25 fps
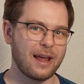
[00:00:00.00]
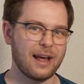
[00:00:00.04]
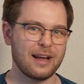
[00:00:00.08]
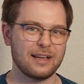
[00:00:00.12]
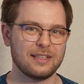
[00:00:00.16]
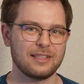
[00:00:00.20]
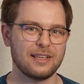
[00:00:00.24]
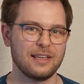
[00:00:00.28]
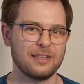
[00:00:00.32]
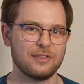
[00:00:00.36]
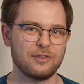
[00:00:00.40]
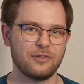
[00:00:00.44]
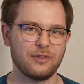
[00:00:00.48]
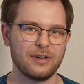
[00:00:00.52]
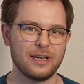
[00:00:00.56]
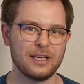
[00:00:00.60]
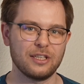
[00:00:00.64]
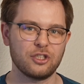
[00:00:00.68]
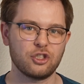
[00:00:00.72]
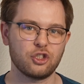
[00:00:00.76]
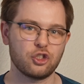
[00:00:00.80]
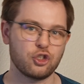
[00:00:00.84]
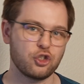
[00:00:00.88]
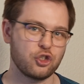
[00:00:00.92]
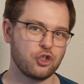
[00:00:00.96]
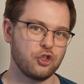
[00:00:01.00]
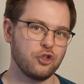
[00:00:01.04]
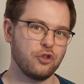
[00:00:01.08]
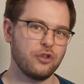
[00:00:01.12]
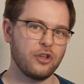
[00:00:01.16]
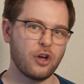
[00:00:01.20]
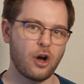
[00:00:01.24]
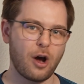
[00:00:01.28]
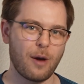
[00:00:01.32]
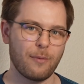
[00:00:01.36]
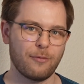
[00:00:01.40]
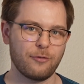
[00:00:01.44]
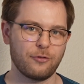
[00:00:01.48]
accessories to
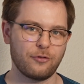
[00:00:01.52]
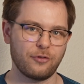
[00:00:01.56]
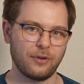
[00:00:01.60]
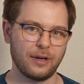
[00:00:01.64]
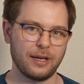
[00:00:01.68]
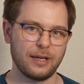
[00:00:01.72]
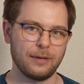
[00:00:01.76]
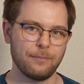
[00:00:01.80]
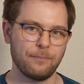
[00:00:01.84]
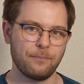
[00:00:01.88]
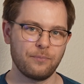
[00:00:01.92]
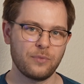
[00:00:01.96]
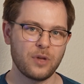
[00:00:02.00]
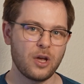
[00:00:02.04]
the Hub 3.